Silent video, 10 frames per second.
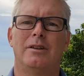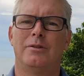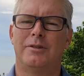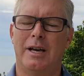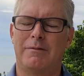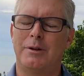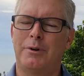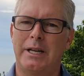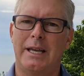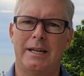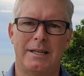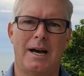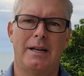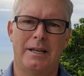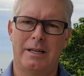you definitely want to get a
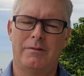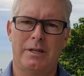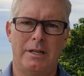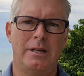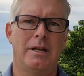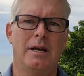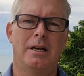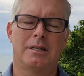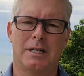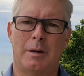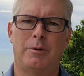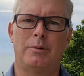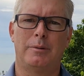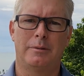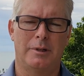.nft
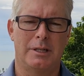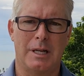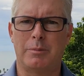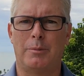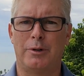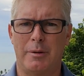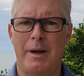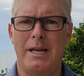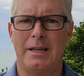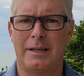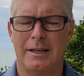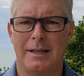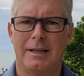unstoppable domain.